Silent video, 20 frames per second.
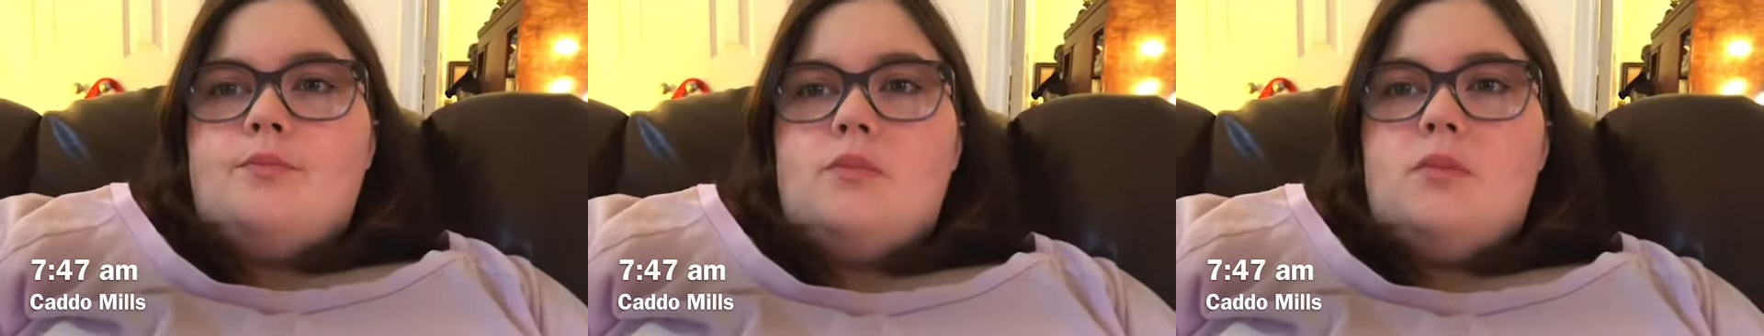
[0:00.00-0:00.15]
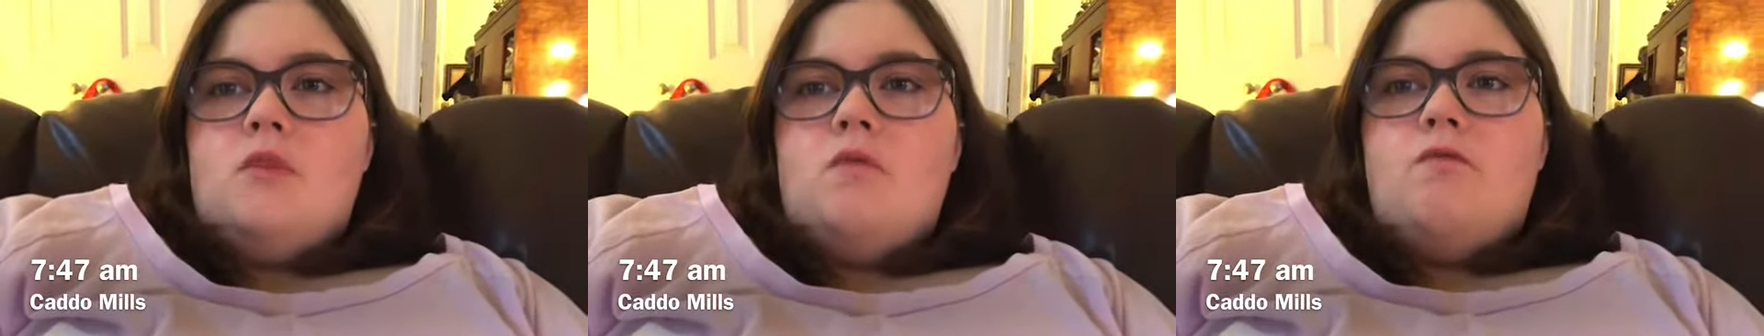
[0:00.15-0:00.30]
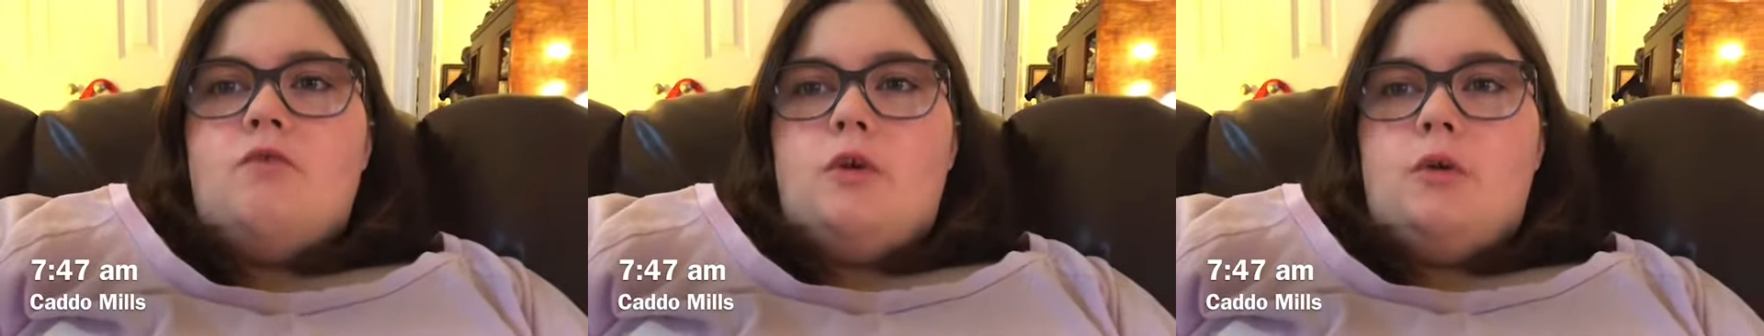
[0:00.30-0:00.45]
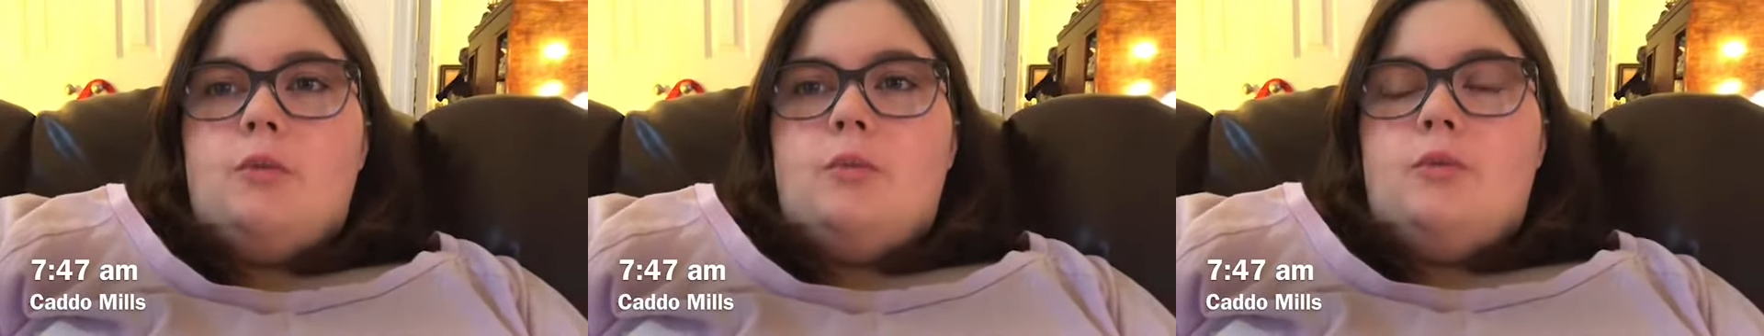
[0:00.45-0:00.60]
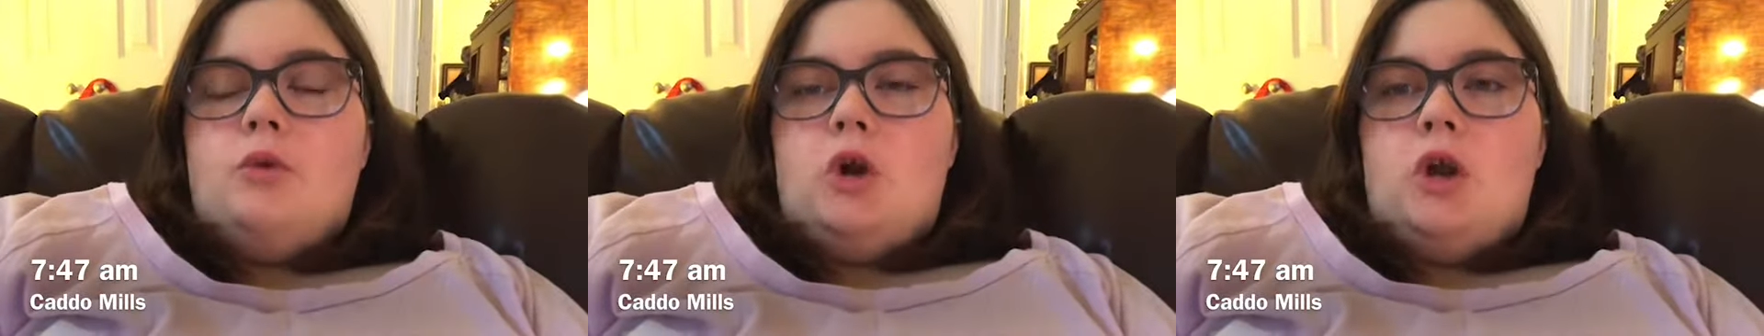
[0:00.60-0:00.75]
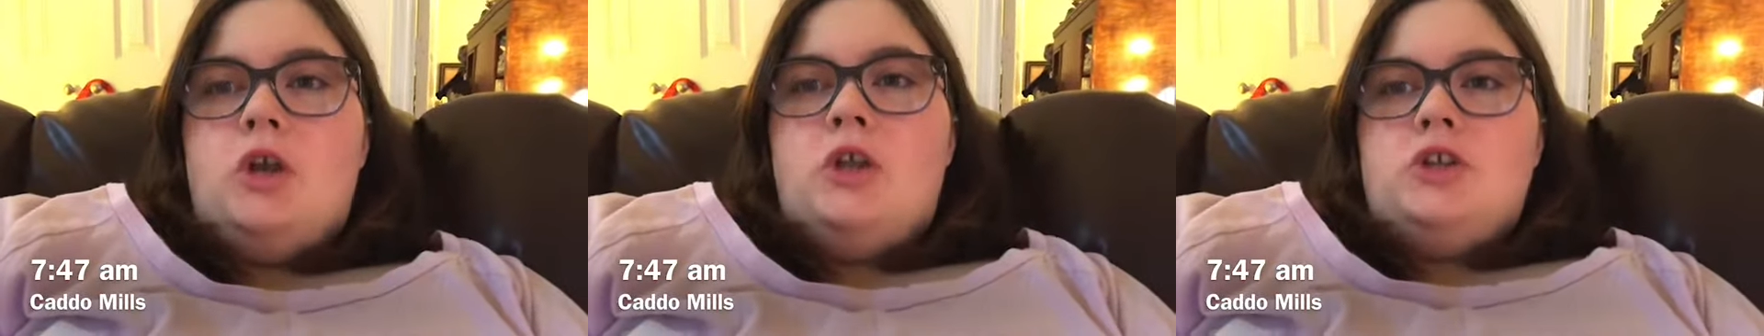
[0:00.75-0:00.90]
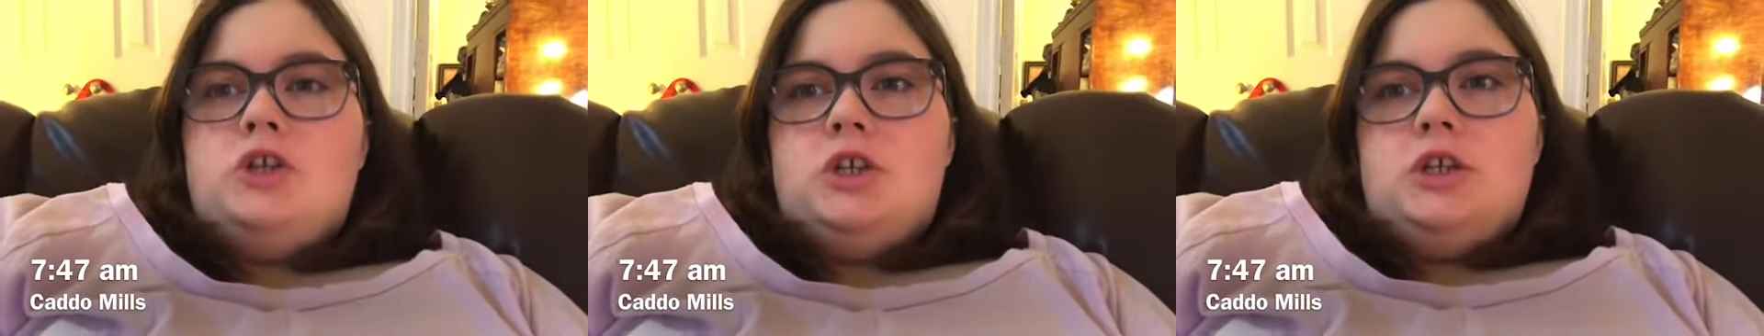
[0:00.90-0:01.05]
for
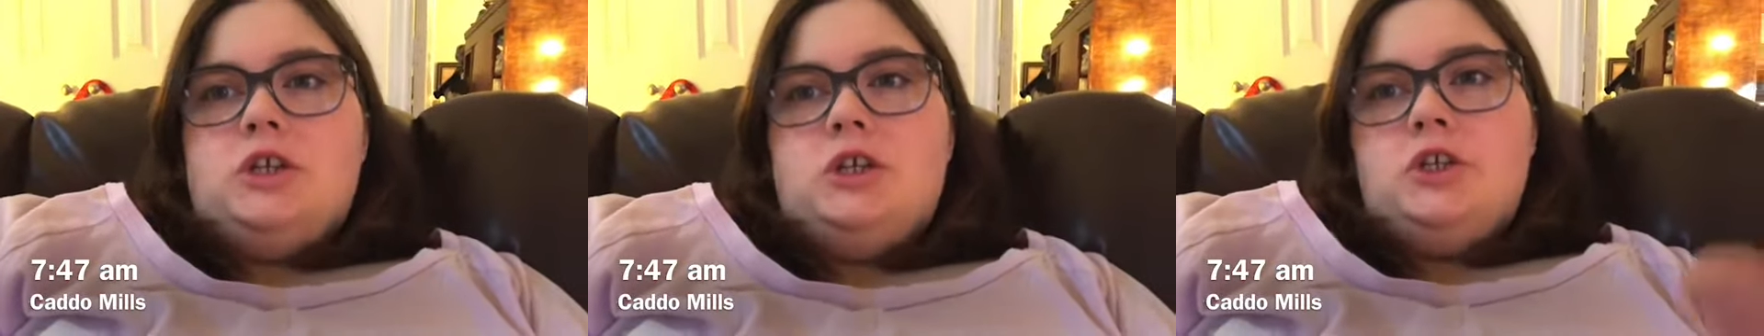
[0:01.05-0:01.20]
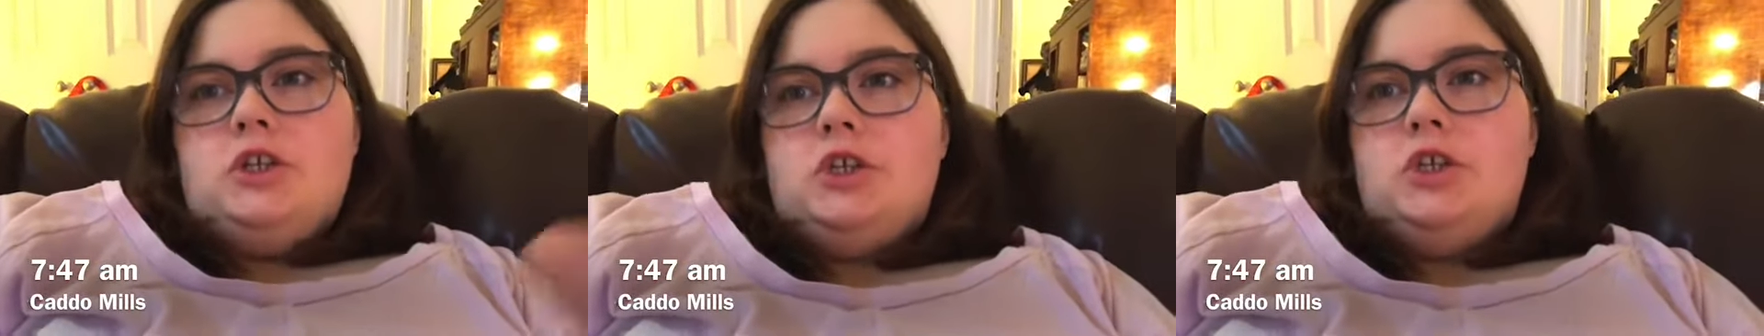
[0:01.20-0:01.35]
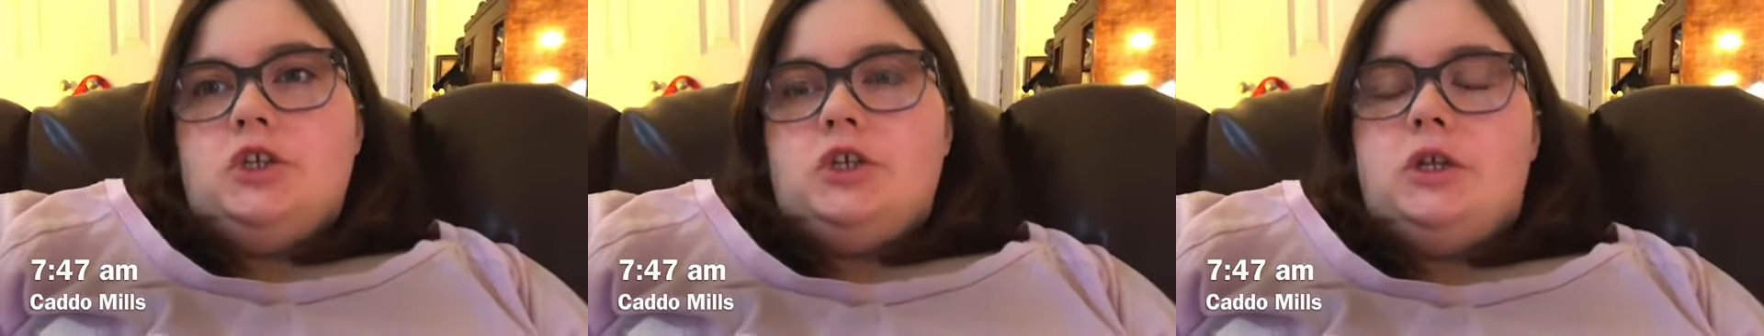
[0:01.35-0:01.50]
brunch-ish,